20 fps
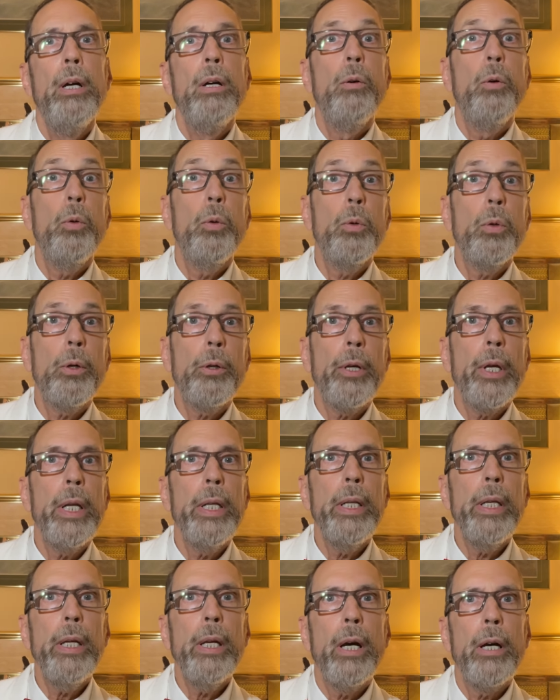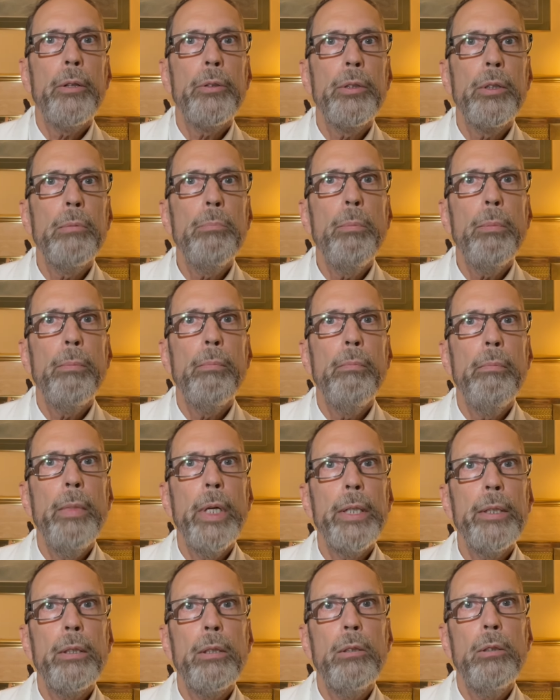or any other
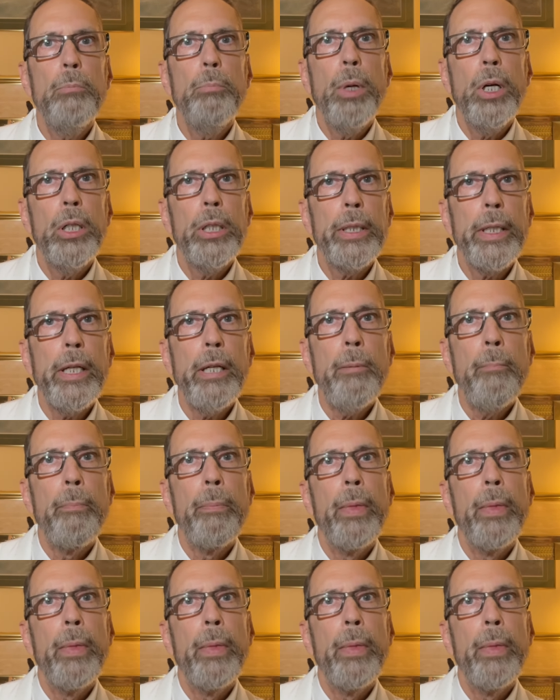medical body.